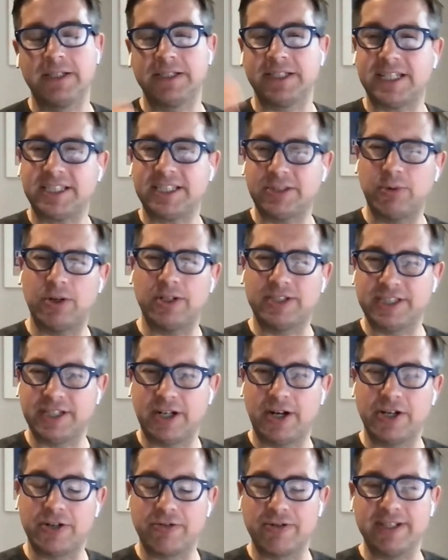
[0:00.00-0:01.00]
That's what
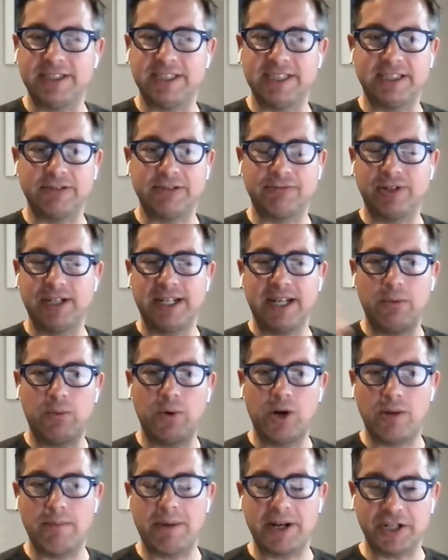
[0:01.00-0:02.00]
Asana is. It's really a
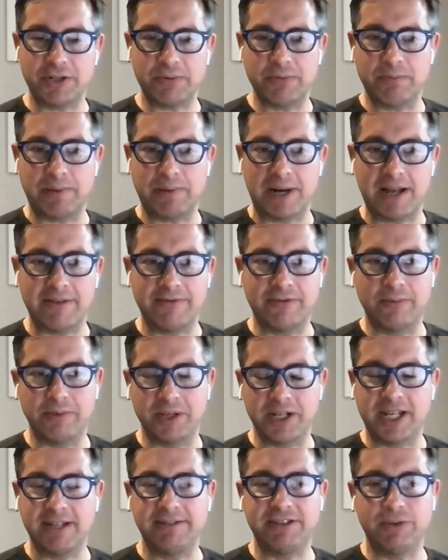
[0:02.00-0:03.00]
work management platform
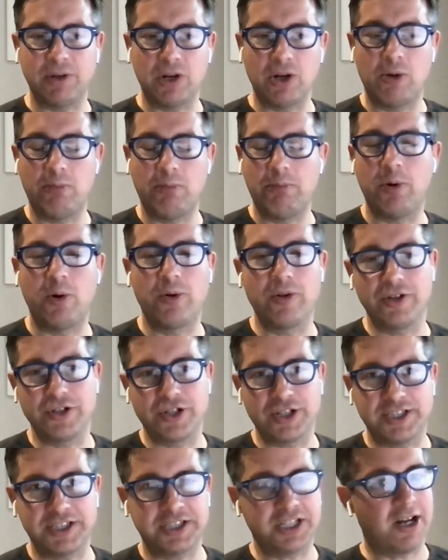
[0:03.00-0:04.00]
that gives you a lot more than
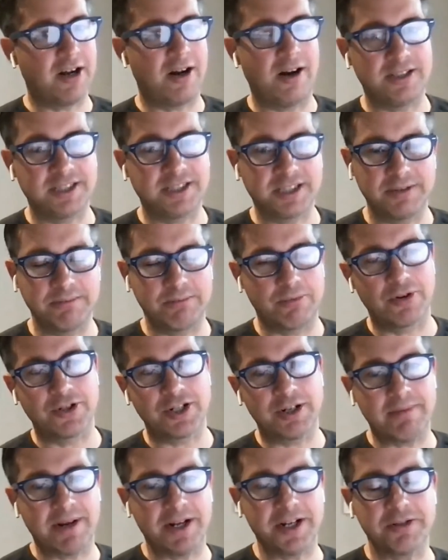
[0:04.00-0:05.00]
just task and
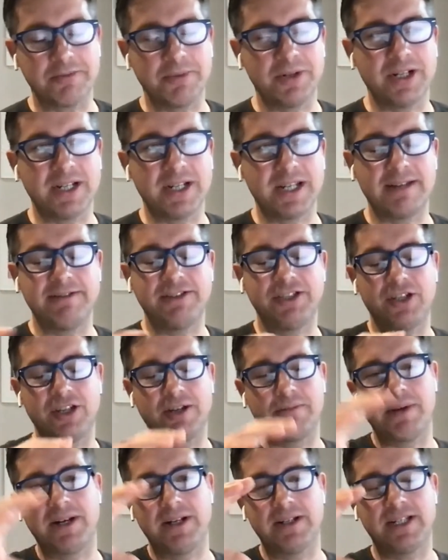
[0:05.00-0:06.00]
project management. It gives you the
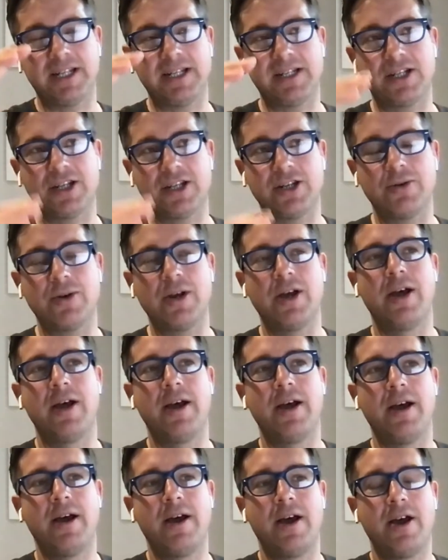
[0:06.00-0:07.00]
ability to
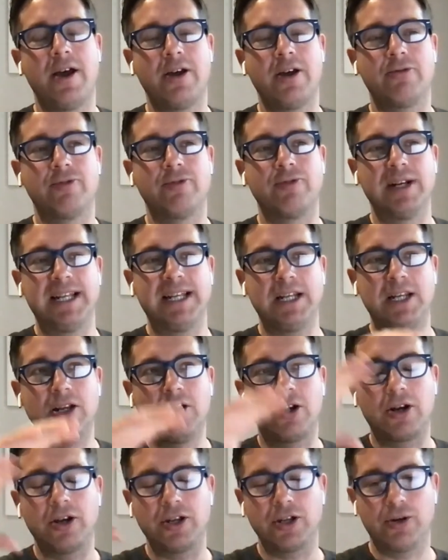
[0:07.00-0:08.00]
really
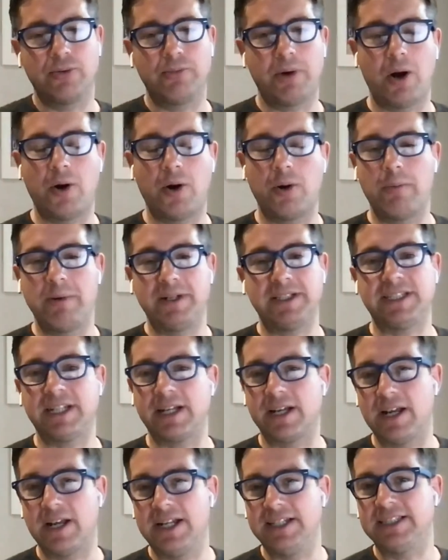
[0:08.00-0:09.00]
look at your
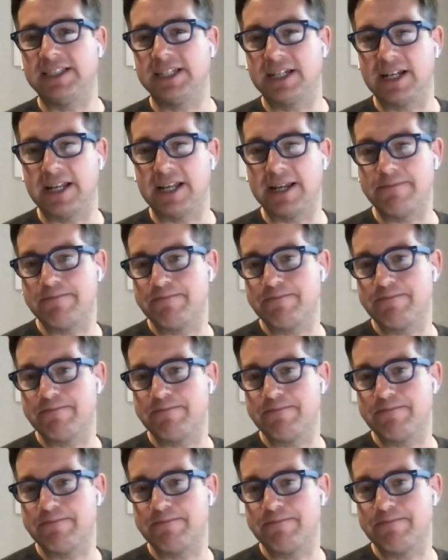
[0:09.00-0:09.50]
holistically.